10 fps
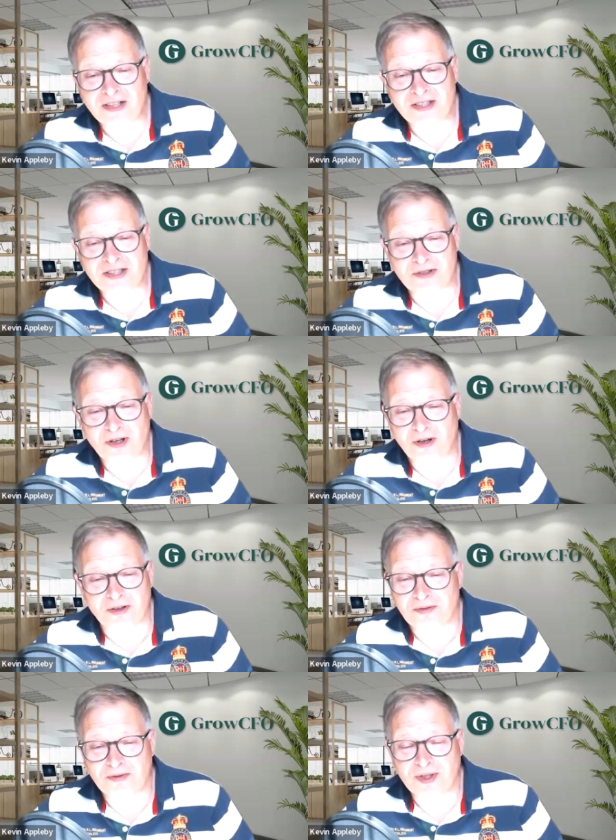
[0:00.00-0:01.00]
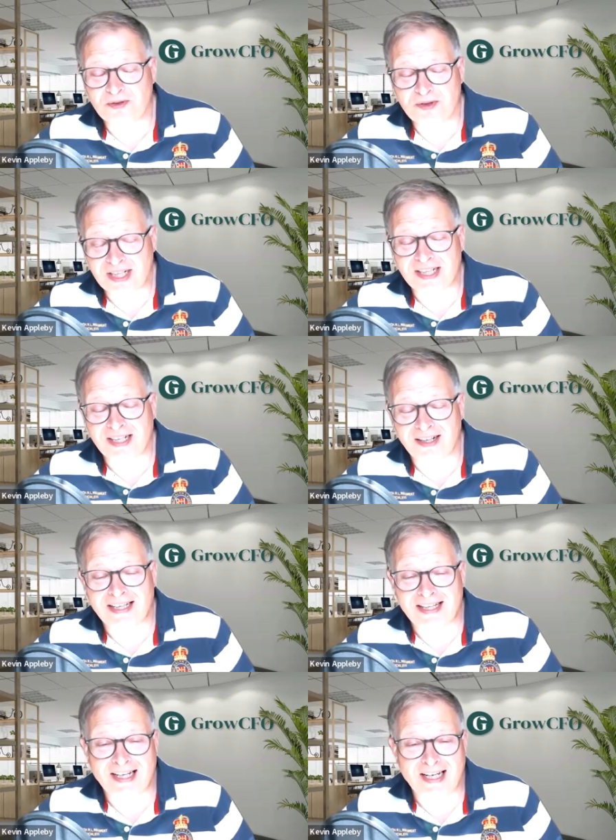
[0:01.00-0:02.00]
Far too long. We really can't
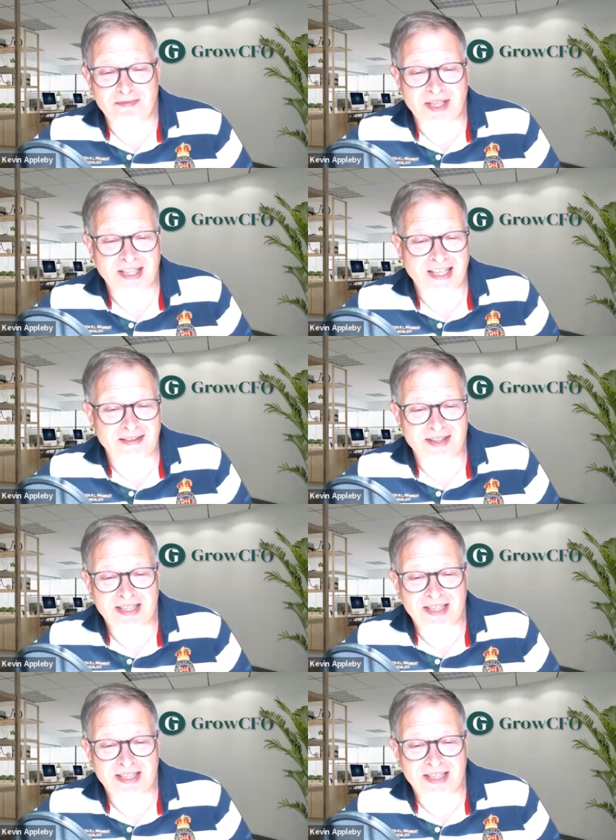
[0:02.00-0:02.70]
let that happen again.